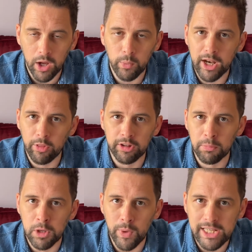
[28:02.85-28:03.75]
We know that
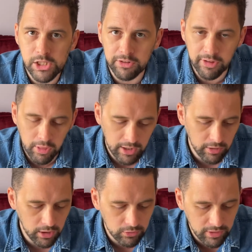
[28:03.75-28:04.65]
WH is a thing that
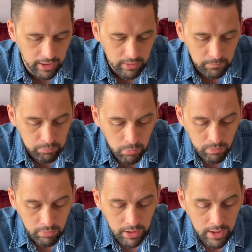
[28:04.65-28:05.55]
goes together.
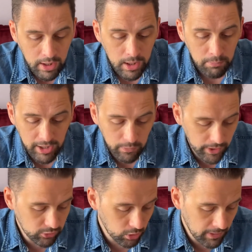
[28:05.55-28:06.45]
But anyway, I
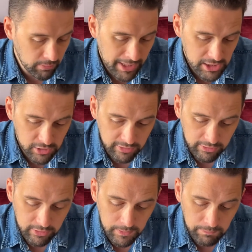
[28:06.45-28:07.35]
talk about the major
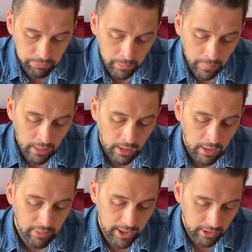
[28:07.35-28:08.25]
system.
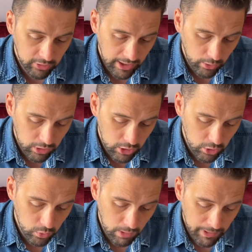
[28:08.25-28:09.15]
Then I tell
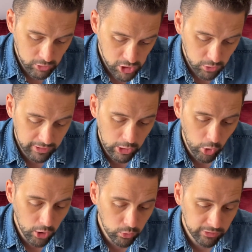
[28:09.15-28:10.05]
you about choosing your
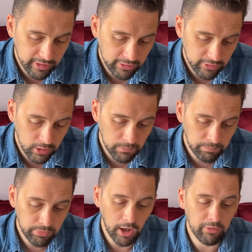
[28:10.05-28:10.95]
own
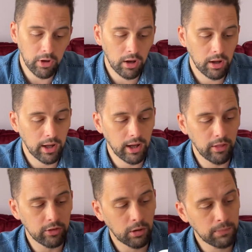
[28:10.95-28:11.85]
system. I've got the
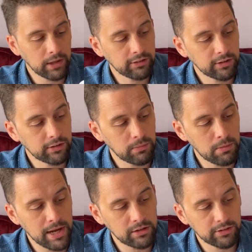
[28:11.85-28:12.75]
Dominic system, the
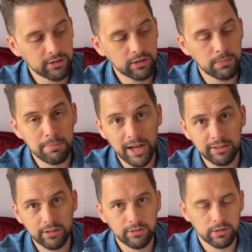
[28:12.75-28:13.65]
major system, and my
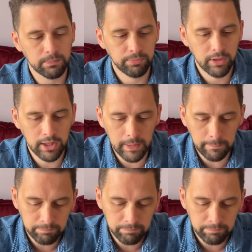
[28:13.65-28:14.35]
system here.